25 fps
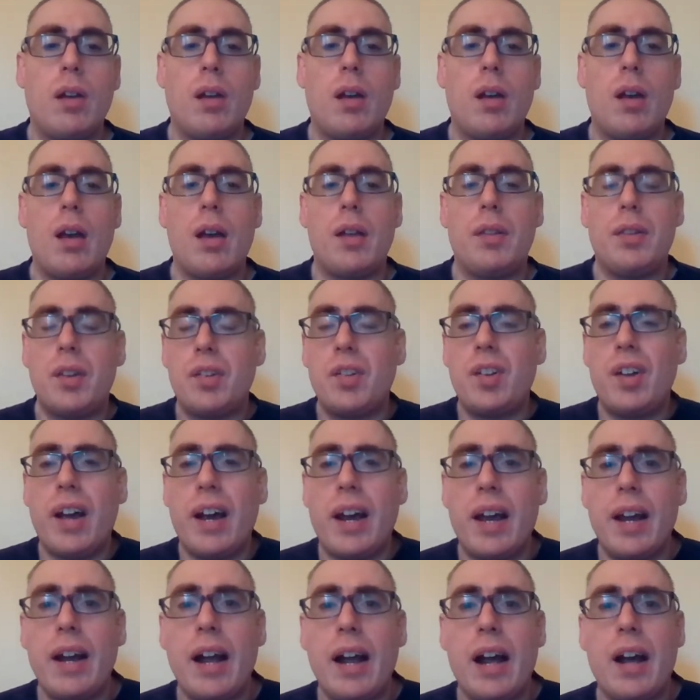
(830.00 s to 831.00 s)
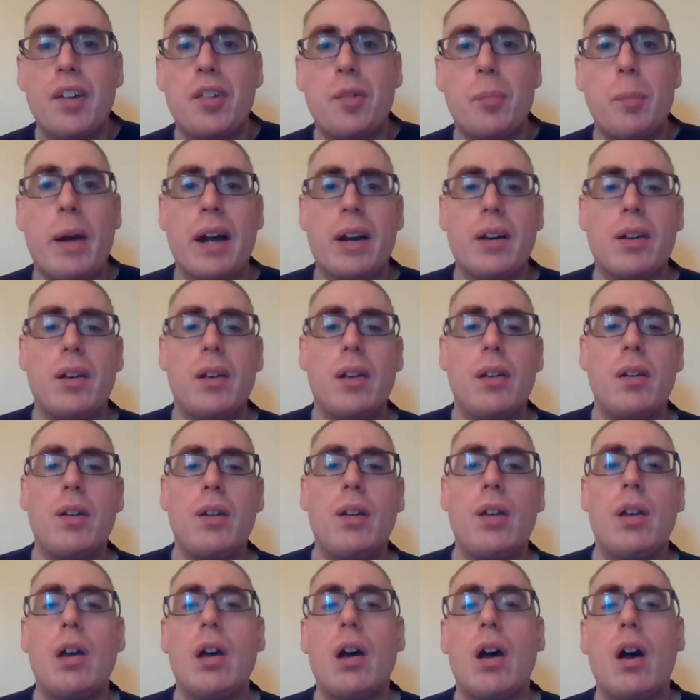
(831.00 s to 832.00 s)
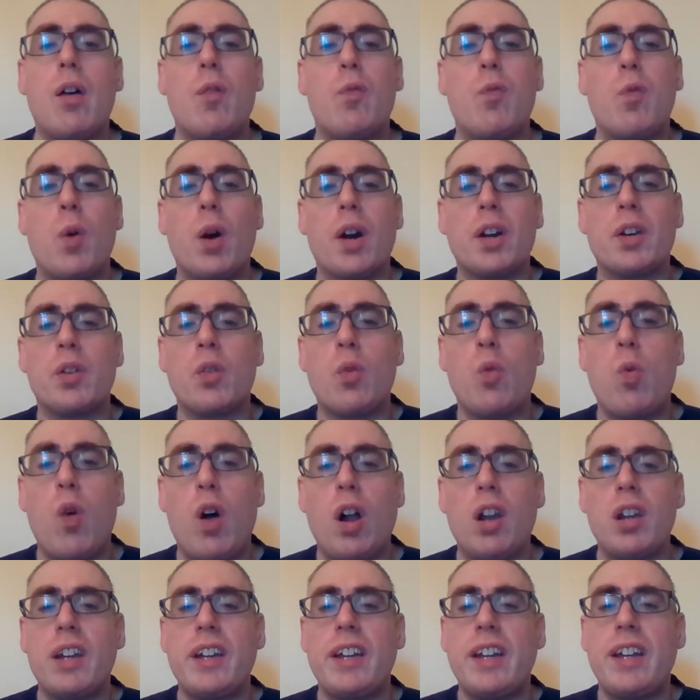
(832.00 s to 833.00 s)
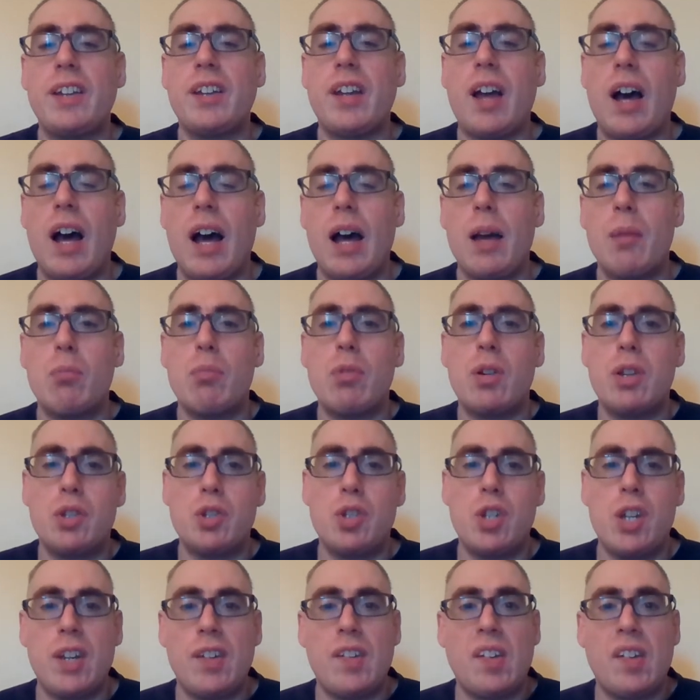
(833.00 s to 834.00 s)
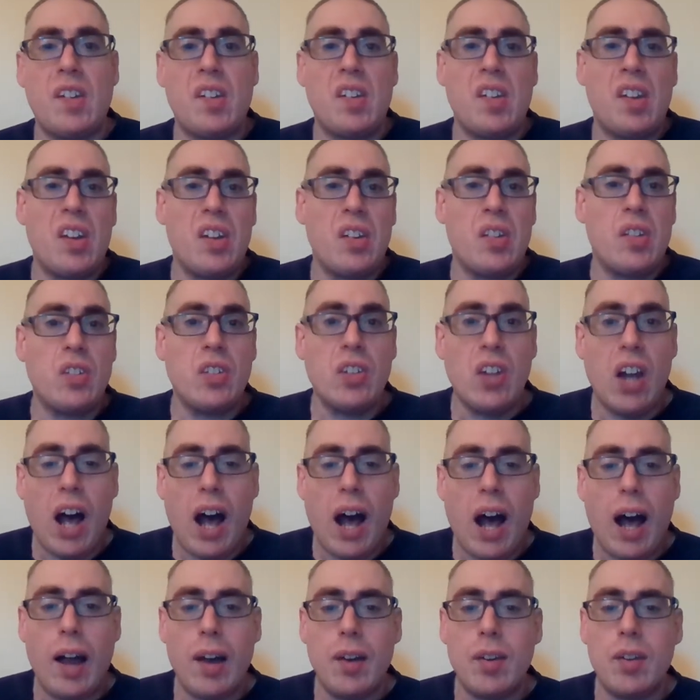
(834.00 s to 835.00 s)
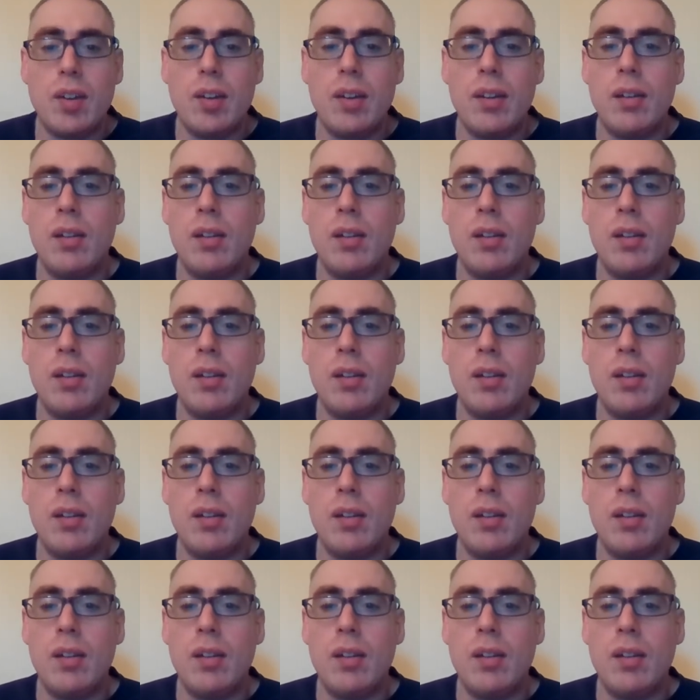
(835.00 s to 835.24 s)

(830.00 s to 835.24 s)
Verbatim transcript: The second aspect of what quality time with Jesus is not